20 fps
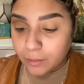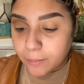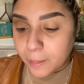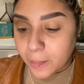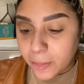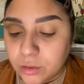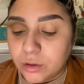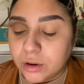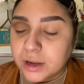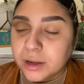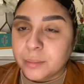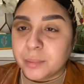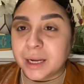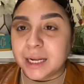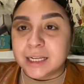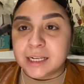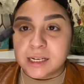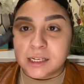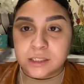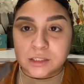Going
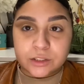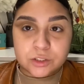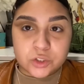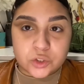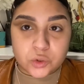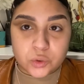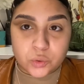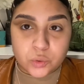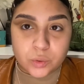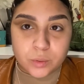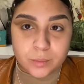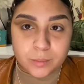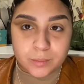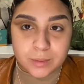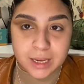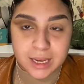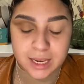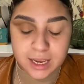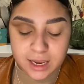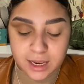back into
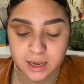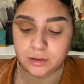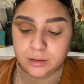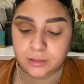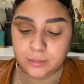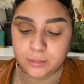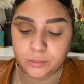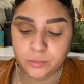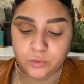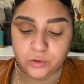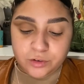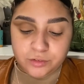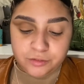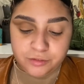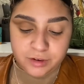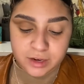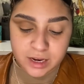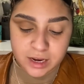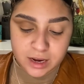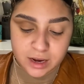my
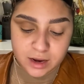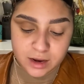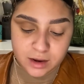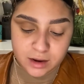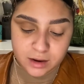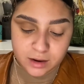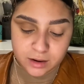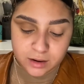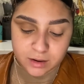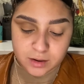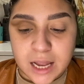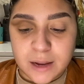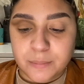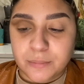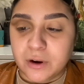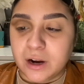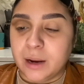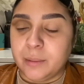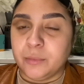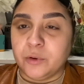Morphe eye
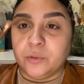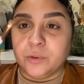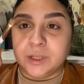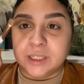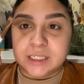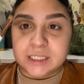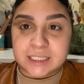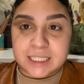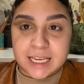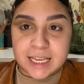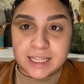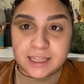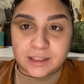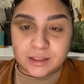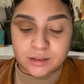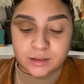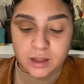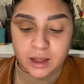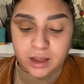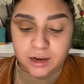primer, we're gonna take
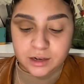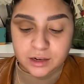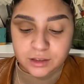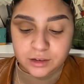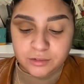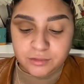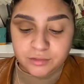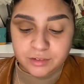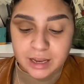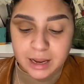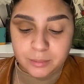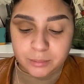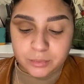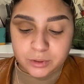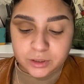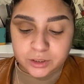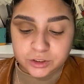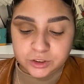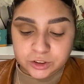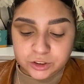another flat
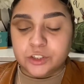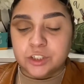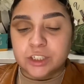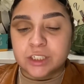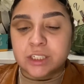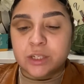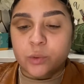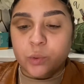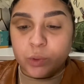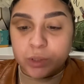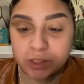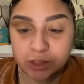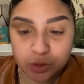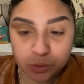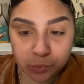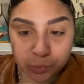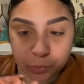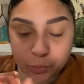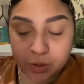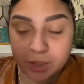brush, just going
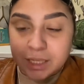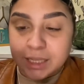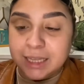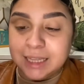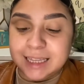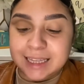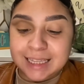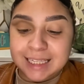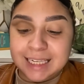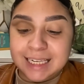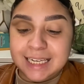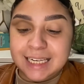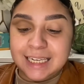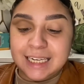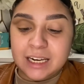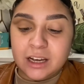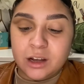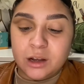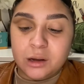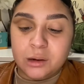to clean
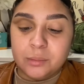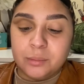up